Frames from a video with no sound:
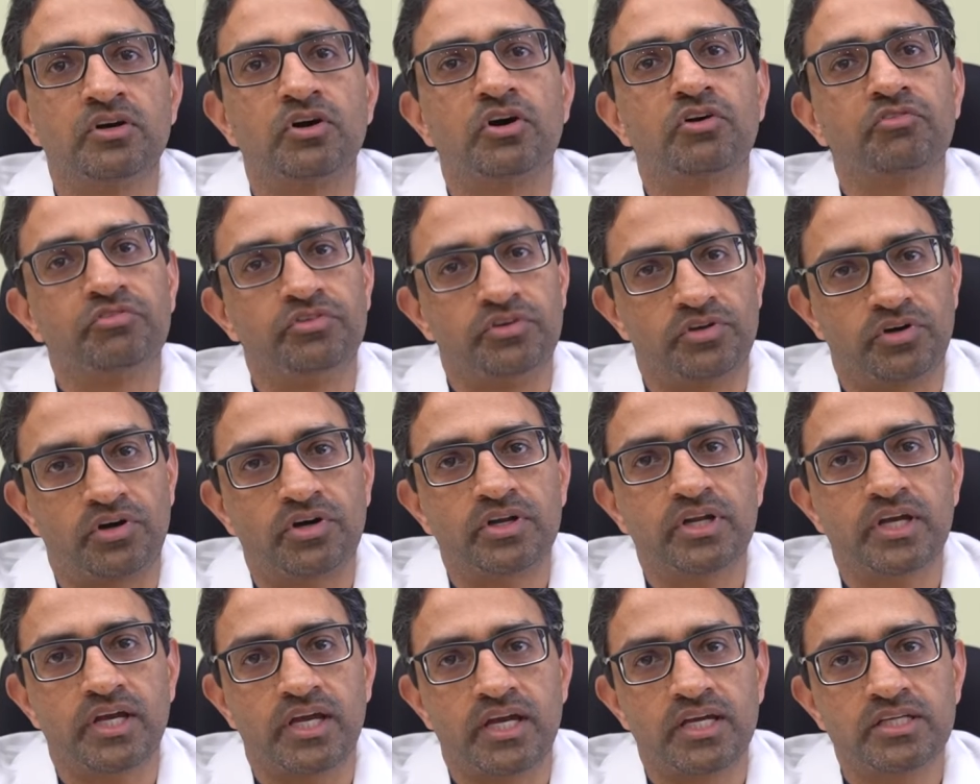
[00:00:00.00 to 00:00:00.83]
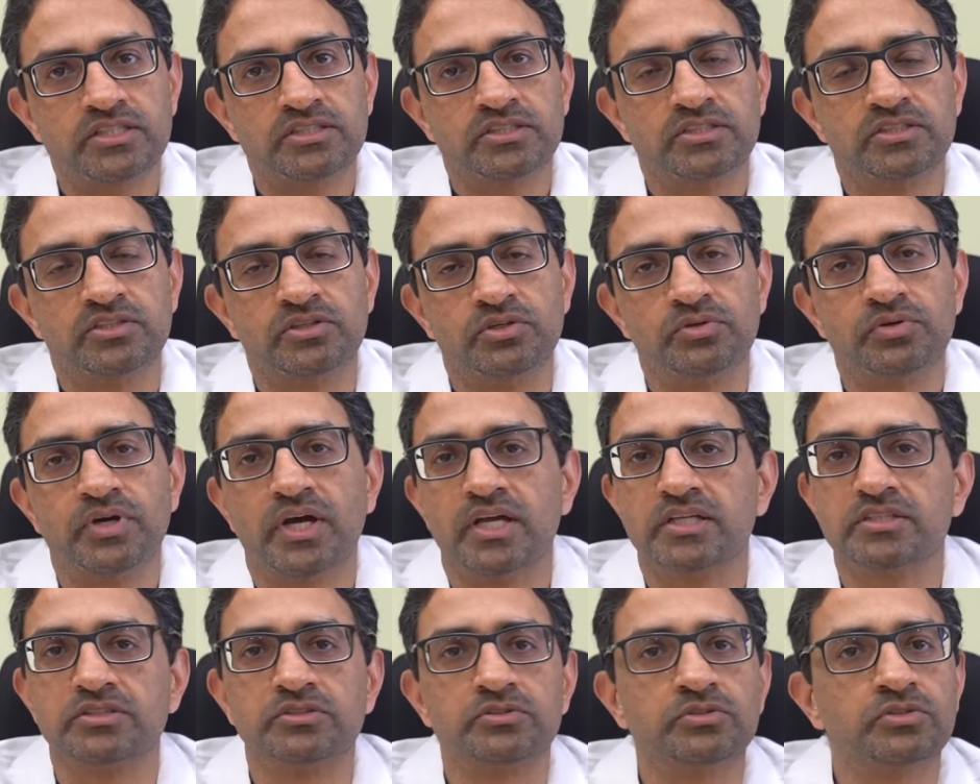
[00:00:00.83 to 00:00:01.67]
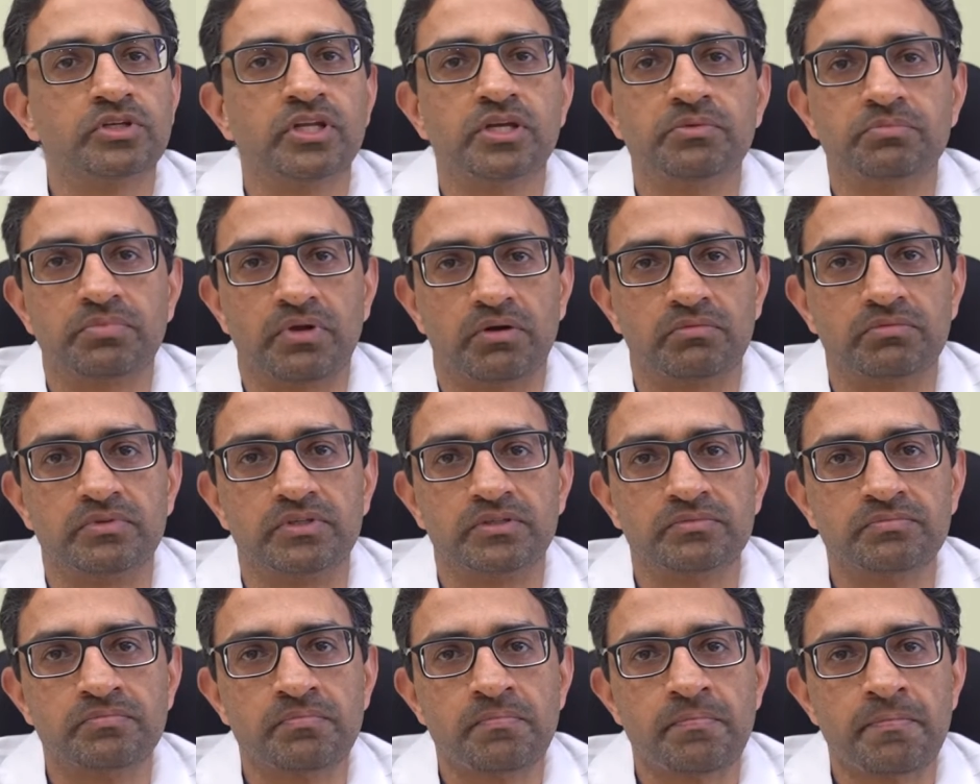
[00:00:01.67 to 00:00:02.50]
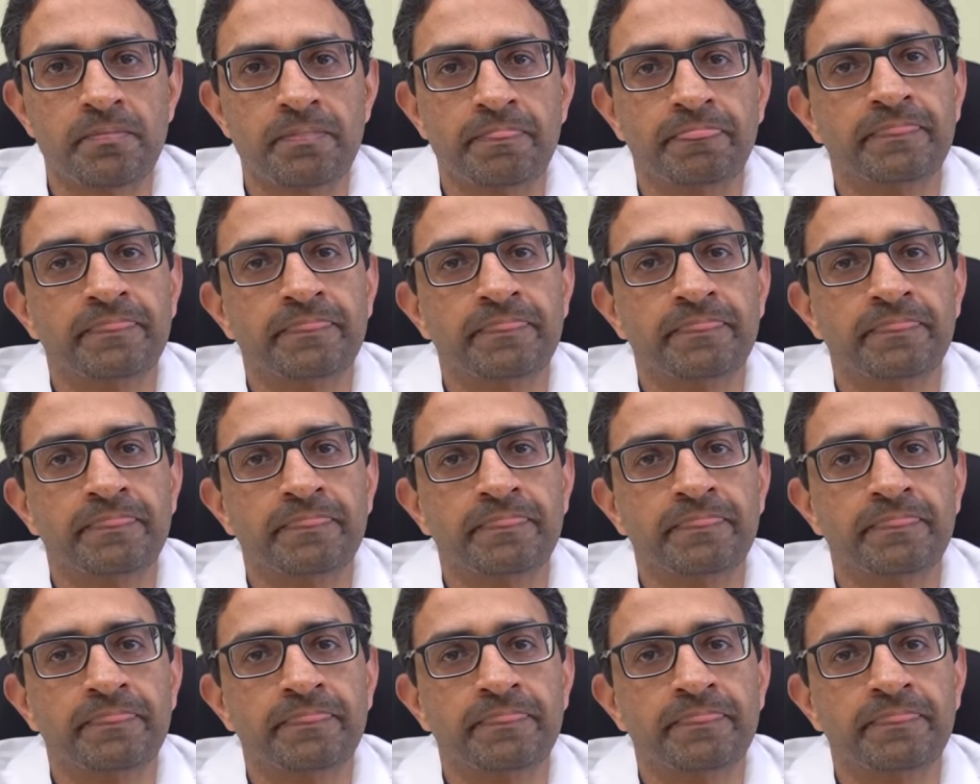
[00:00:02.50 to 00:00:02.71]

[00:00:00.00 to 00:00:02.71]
of your age who has no knee problem